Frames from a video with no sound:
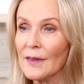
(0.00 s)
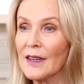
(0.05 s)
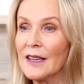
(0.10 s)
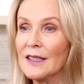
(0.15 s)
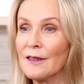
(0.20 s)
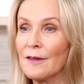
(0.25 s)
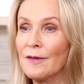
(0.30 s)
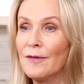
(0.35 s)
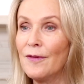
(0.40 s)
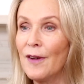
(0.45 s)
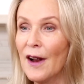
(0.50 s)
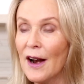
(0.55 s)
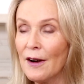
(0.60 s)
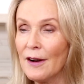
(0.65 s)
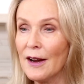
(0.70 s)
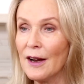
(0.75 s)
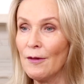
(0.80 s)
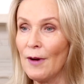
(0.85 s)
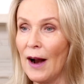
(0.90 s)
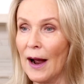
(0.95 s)
It's a
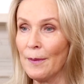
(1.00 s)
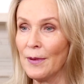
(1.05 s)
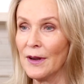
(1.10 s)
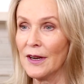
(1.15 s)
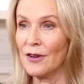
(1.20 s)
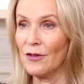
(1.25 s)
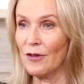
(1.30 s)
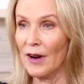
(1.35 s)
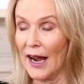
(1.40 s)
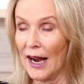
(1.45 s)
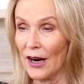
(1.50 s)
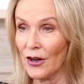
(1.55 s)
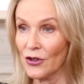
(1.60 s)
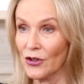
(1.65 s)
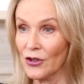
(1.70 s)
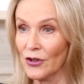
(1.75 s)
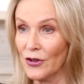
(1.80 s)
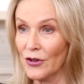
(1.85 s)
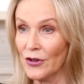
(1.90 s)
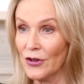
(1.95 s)
very rapid
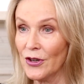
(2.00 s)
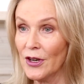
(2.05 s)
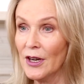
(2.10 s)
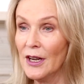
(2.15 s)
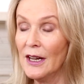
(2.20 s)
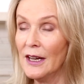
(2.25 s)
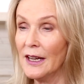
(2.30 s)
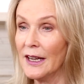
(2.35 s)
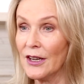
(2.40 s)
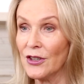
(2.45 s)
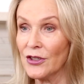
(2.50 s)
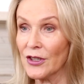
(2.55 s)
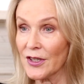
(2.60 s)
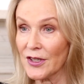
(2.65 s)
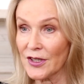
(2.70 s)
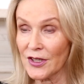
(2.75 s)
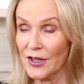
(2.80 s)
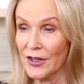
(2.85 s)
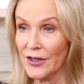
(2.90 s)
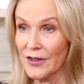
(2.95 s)
reaction. It
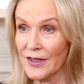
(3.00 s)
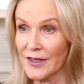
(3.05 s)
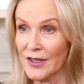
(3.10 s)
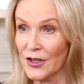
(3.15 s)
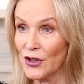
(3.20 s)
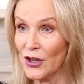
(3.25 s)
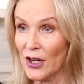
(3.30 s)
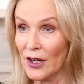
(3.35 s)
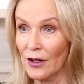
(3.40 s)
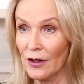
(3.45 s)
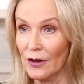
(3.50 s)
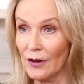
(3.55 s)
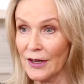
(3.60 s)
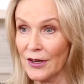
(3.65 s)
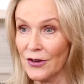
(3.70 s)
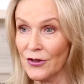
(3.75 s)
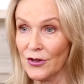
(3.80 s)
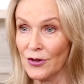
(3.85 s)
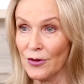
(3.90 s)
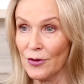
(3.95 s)
just turns the gel
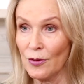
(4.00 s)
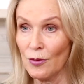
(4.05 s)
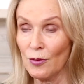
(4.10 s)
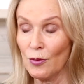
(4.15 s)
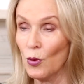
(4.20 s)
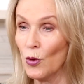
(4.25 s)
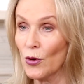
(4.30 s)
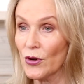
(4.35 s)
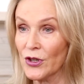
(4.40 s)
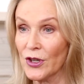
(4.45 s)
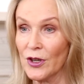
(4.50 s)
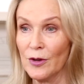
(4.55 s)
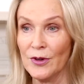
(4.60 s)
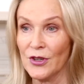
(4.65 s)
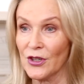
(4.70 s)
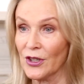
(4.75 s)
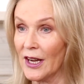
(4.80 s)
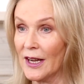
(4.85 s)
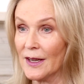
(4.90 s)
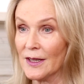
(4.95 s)
into water,
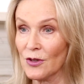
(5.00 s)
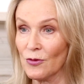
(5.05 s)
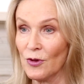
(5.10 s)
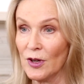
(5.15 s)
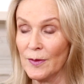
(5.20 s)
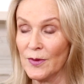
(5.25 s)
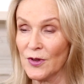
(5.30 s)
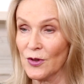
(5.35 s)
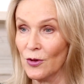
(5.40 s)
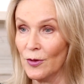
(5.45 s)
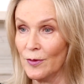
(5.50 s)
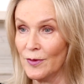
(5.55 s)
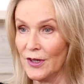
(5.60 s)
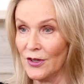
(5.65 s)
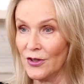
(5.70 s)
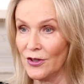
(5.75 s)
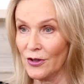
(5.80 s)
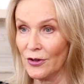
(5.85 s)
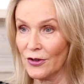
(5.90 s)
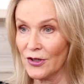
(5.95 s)
which gets reabsorbed
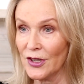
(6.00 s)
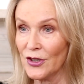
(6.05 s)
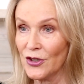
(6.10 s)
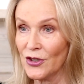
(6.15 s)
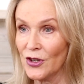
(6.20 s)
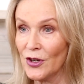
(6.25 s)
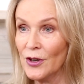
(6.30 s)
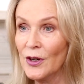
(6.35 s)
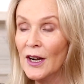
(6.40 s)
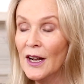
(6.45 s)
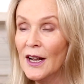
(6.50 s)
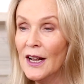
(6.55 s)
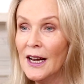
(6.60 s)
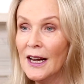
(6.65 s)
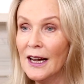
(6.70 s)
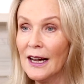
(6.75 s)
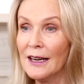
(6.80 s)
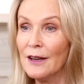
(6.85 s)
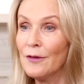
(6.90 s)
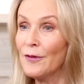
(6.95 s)
into your tissue
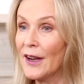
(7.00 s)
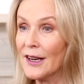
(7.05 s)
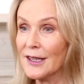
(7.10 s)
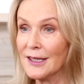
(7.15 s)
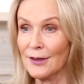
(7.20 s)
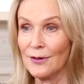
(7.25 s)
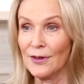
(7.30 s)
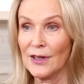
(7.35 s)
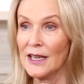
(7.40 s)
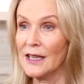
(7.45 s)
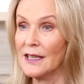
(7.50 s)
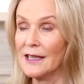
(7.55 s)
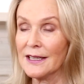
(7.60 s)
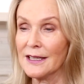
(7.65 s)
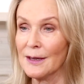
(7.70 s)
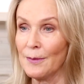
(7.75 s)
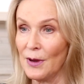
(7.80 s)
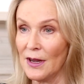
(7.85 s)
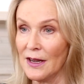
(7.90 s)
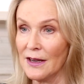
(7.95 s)
and effectively
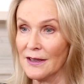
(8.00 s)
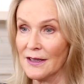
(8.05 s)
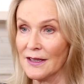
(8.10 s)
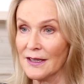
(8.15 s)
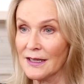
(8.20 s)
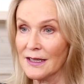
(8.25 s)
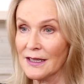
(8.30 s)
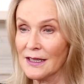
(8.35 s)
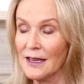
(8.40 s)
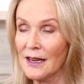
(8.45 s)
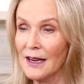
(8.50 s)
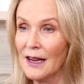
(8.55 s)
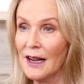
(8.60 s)
disappears.